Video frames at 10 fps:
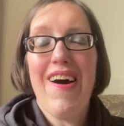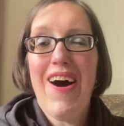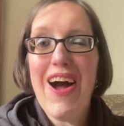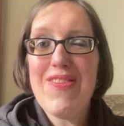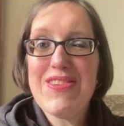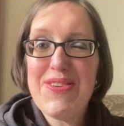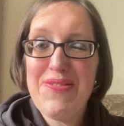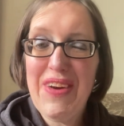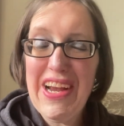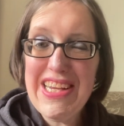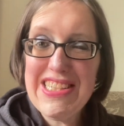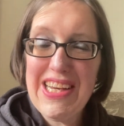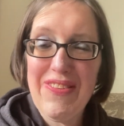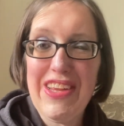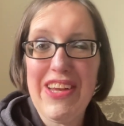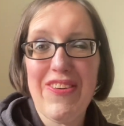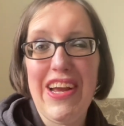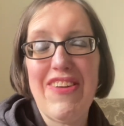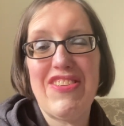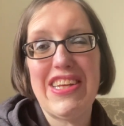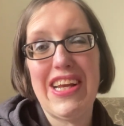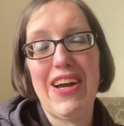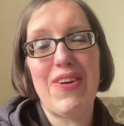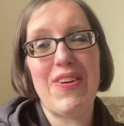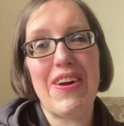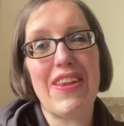I'm debating whether you'll get a video